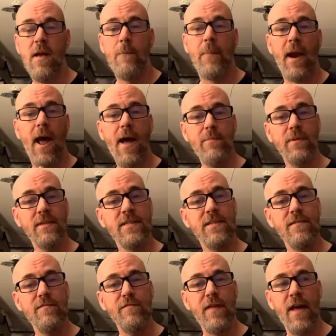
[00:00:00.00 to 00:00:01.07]
but I
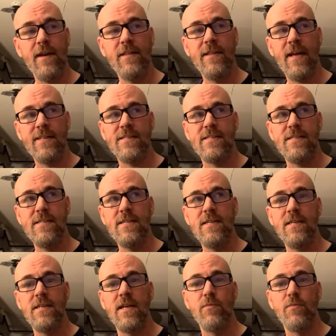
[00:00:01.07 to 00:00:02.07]
believe that in that scene,